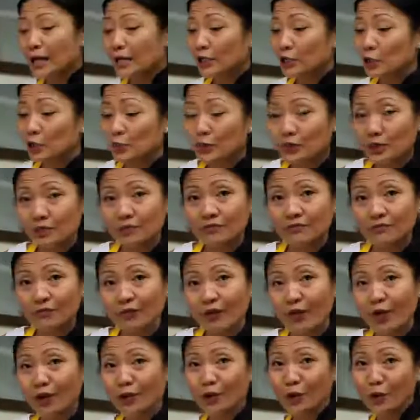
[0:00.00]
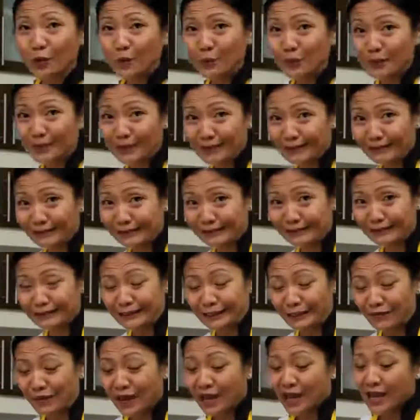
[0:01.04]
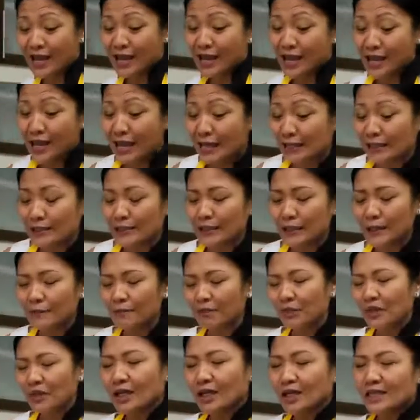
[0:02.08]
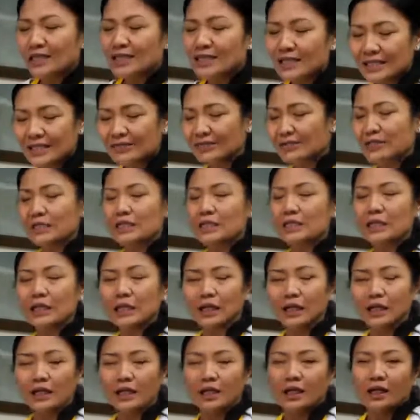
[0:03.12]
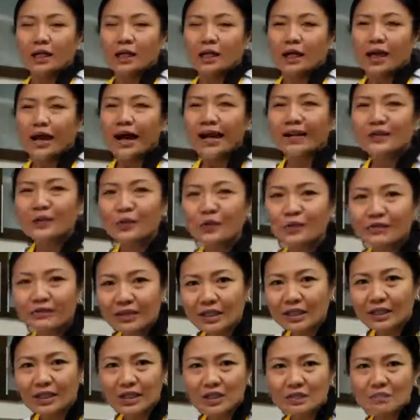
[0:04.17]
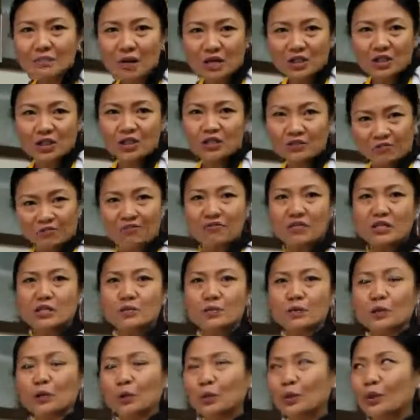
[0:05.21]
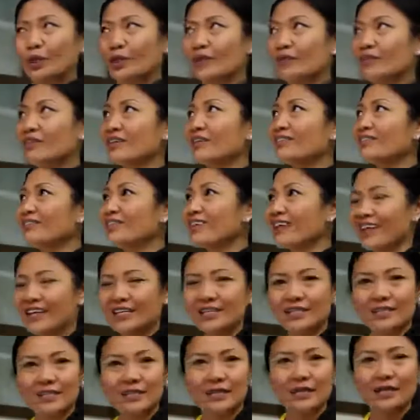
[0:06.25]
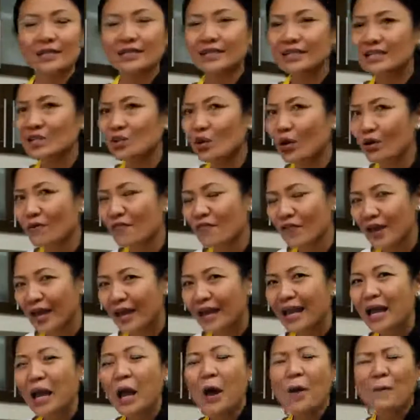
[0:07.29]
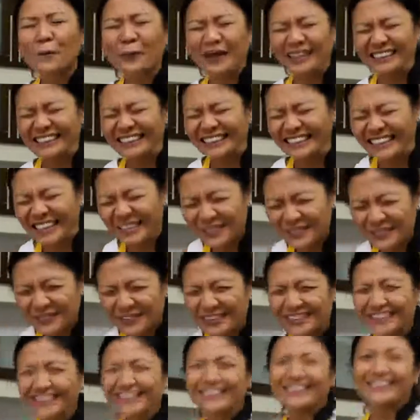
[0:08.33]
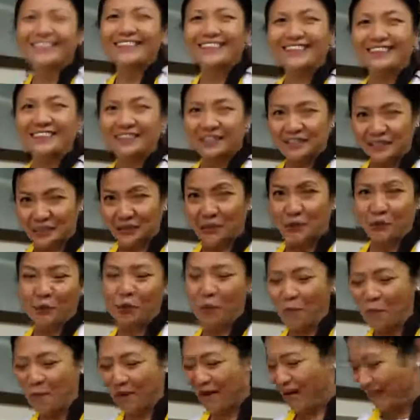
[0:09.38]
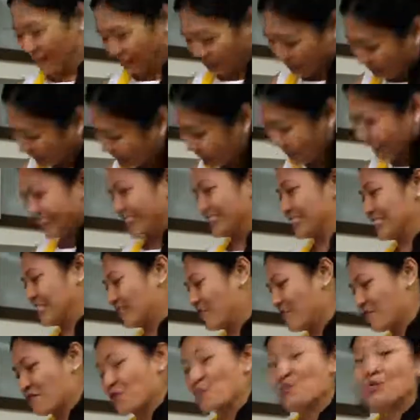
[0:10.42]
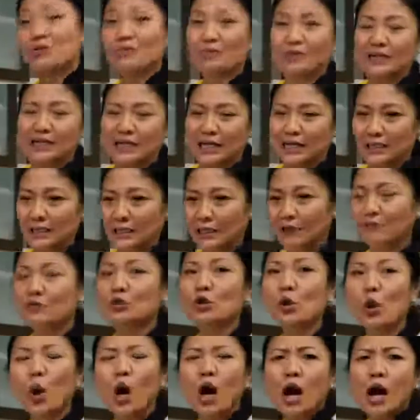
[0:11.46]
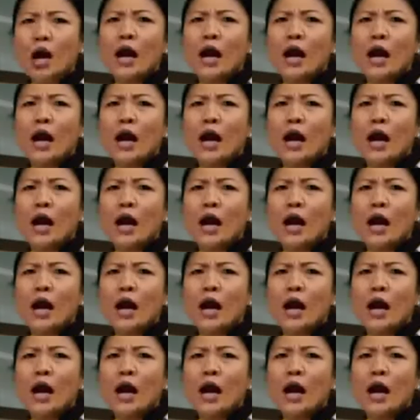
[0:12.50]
aluminum foil or banana leaf. And seriously, I don't think there's much difference between the taste. Yeah, it does not affect, but definitely the aroma is different with banana leaf. So